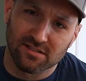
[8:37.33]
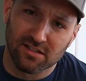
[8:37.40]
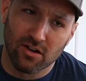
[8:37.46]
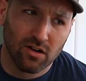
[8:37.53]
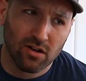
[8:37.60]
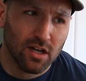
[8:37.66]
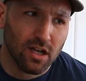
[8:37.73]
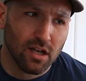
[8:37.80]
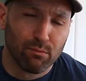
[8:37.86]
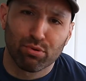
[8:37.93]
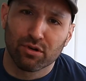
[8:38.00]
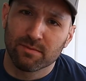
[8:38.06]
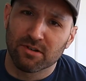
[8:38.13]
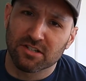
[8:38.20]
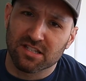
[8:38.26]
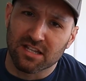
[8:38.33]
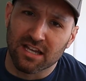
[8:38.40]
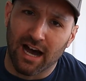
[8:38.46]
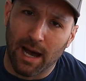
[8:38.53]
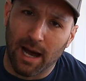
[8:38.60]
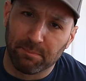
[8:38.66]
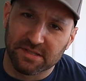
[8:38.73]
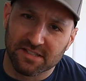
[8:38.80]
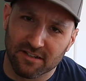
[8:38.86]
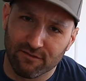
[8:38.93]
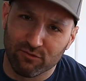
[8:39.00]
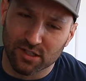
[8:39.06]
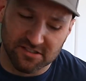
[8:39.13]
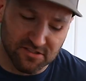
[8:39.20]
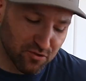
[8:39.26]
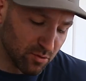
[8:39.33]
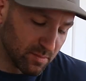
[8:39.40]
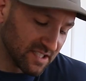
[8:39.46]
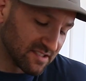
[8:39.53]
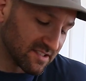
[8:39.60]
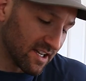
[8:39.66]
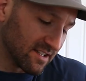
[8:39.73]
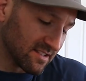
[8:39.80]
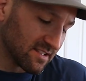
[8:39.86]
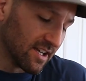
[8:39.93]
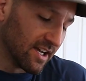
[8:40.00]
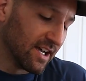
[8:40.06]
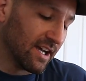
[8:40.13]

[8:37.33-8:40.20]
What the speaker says: So pretty much the opposite of what Scooby says.